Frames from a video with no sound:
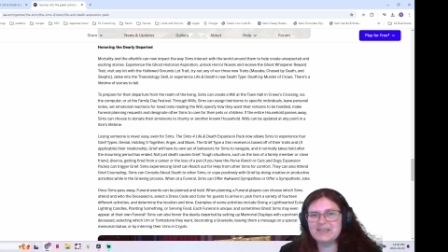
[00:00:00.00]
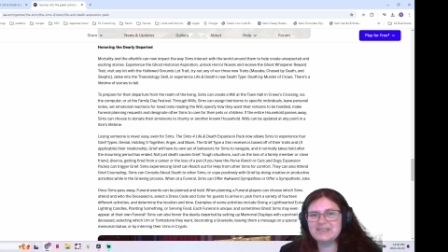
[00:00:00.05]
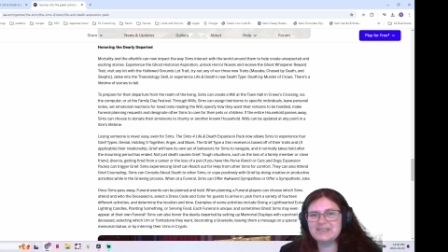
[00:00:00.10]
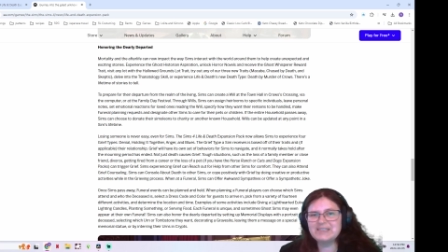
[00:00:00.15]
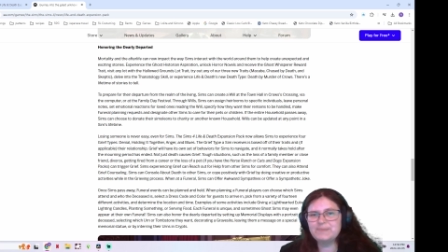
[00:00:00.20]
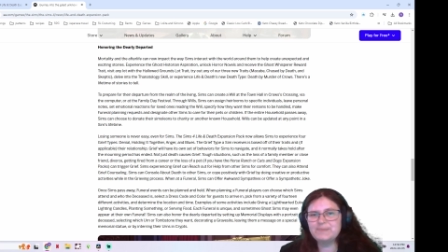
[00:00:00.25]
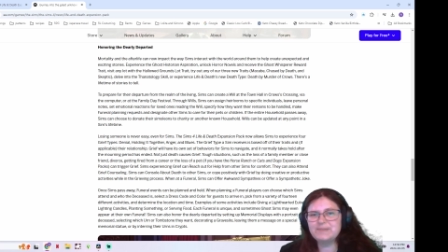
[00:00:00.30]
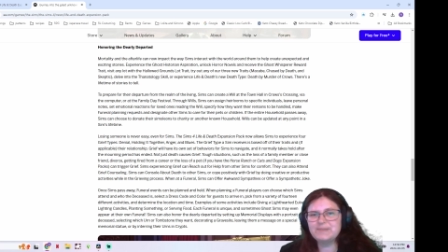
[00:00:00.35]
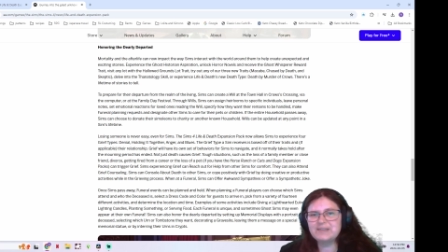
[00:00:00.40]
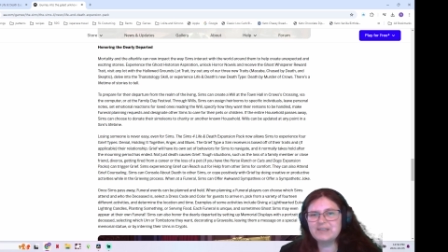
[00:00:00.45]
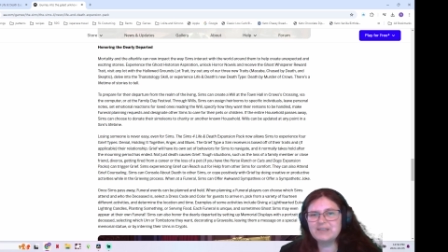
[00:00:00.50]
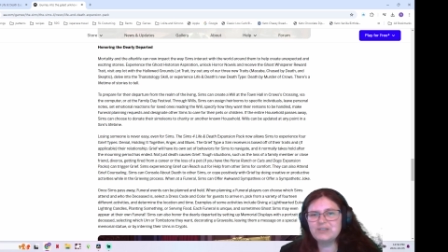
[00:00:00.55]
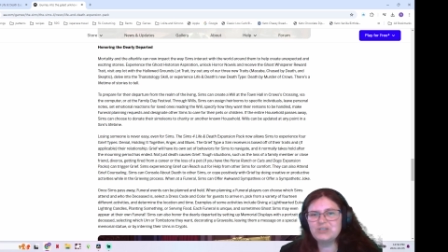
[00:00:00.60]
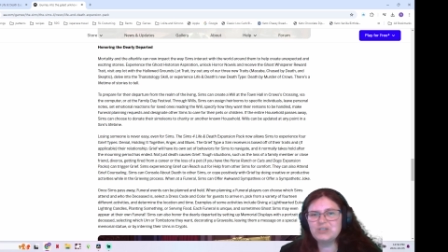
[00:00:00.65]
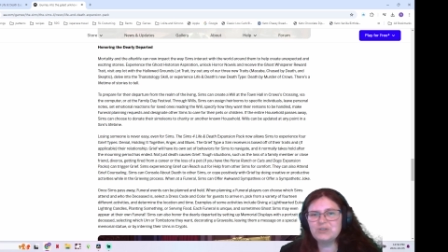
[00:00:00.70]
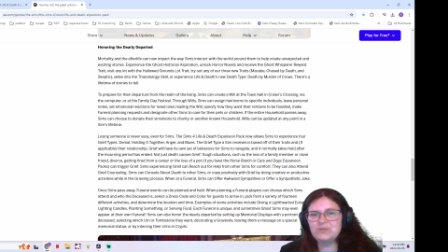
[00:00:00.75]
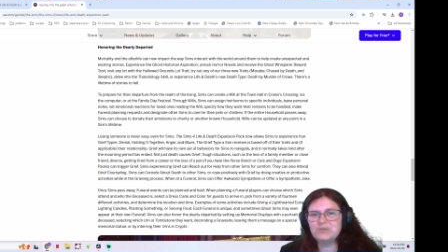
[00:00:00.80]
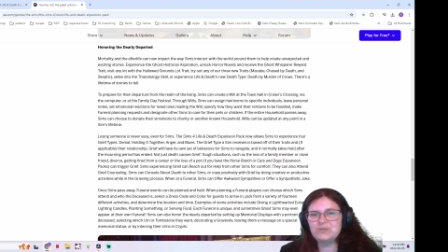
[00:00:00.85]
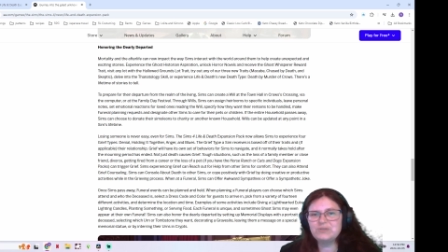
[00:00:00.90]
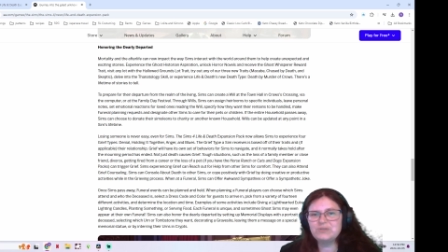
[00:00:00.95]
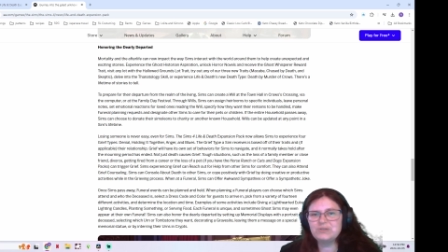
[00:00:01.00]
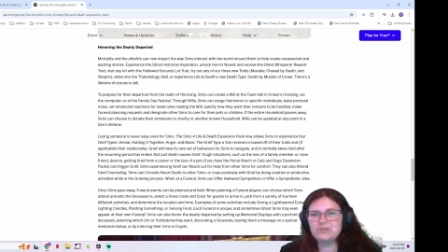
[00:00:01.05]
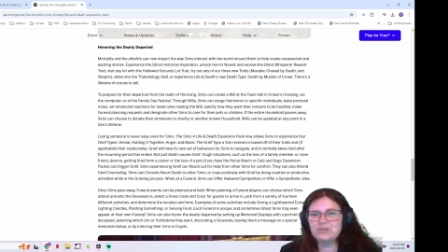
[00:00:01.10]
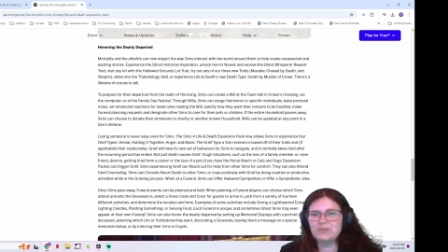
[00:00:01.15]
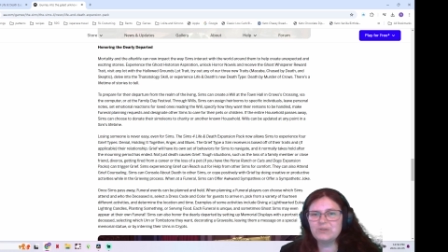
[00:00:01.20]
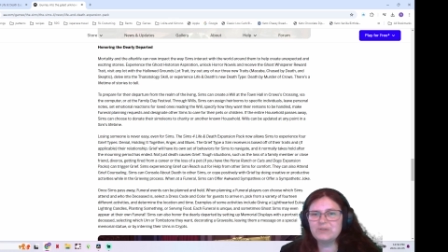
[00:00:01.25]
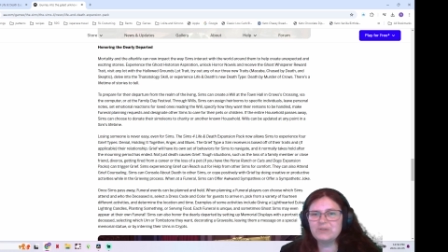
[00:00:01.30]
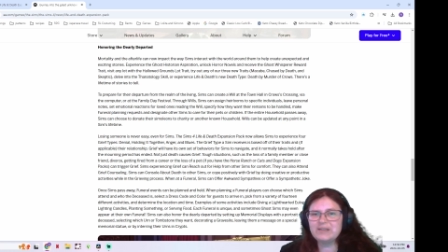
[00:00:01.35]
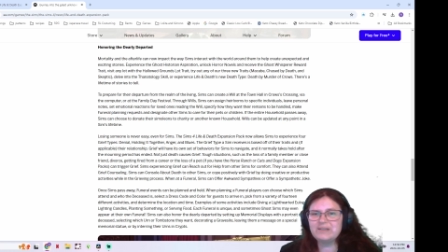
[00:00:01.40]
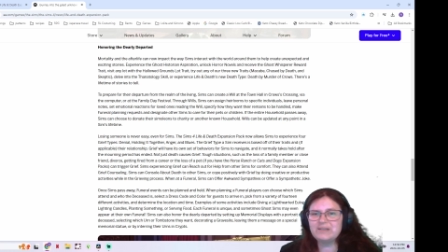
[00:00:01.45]
Sims can choose to
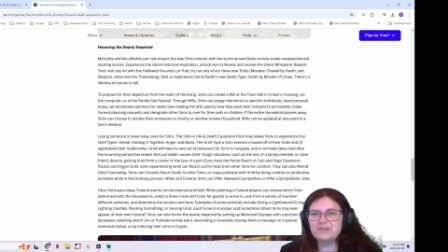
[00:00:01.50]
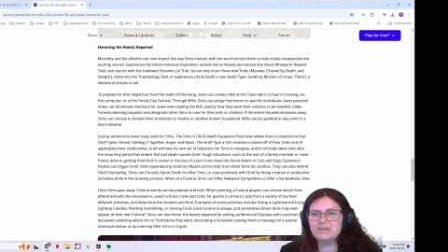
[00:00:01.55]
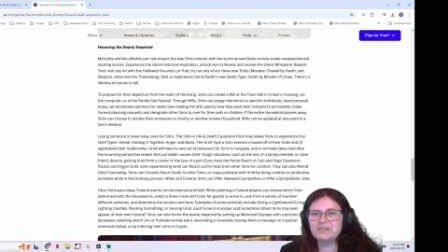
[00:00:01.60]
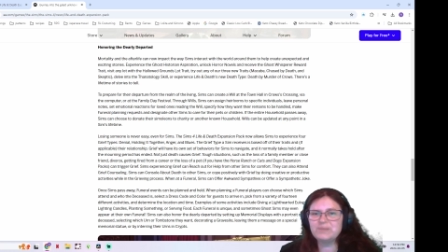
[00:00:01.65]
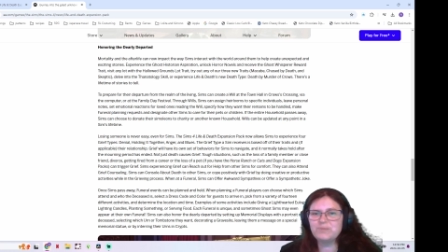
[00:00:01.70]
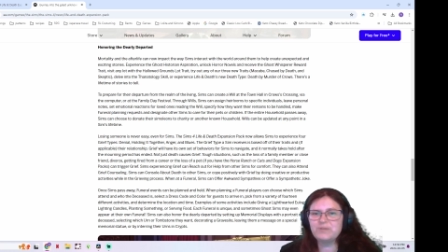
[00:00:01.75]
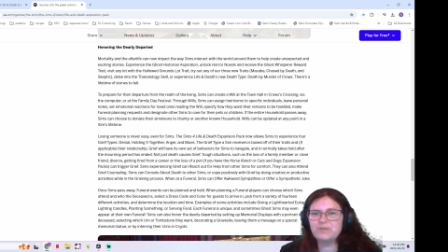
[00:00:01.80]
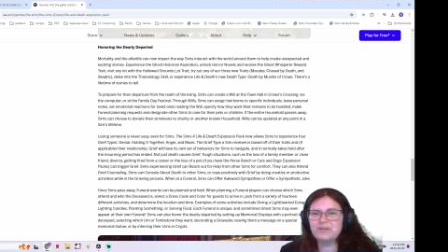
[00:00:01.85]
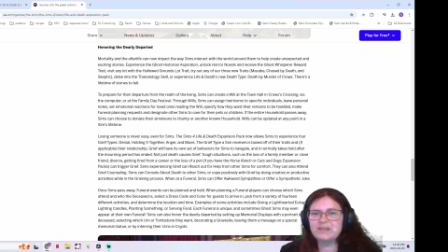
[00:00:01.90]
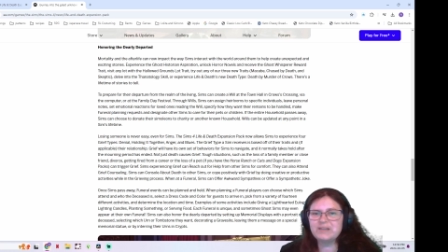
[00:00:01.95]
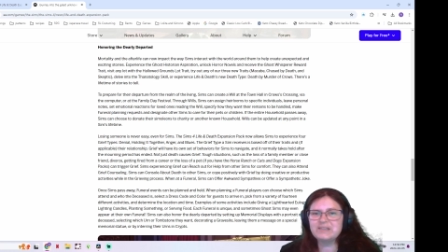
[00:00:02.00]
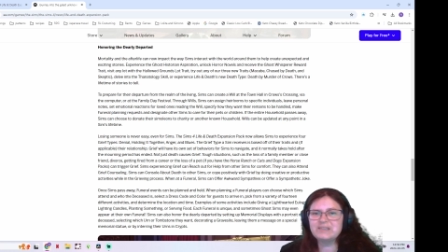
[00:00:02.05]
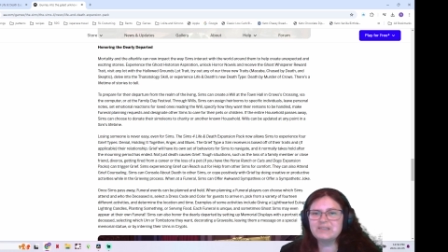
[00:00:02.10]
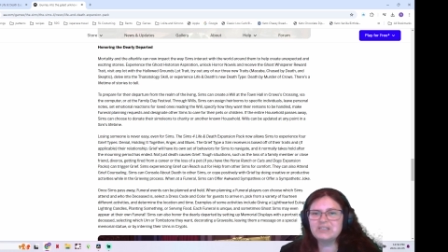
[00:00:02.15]
donate their simoleons